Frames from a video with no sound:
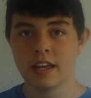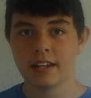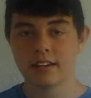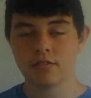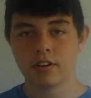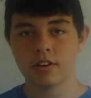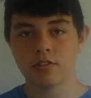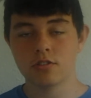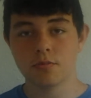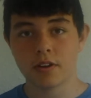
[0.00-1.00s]
and that's why it
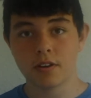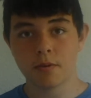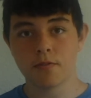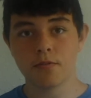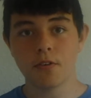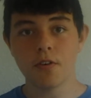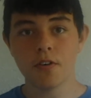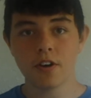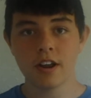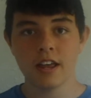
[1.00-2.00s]
goes to my number 4,